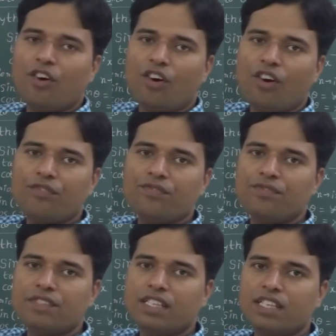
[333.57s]
of
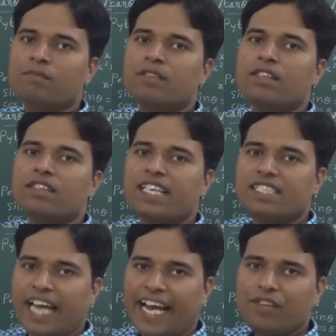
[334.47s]
the
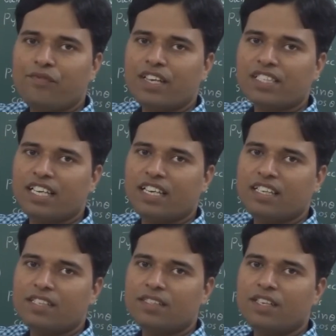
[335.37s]
sine
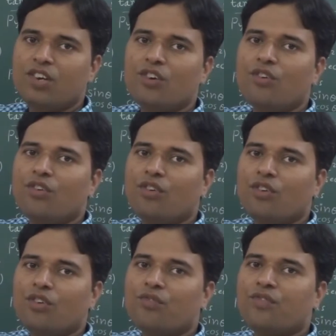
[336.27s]
function
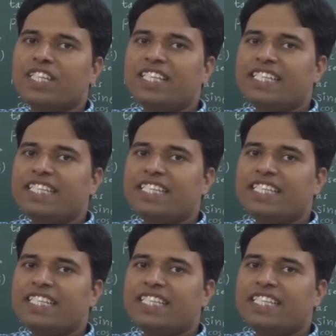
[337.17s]
with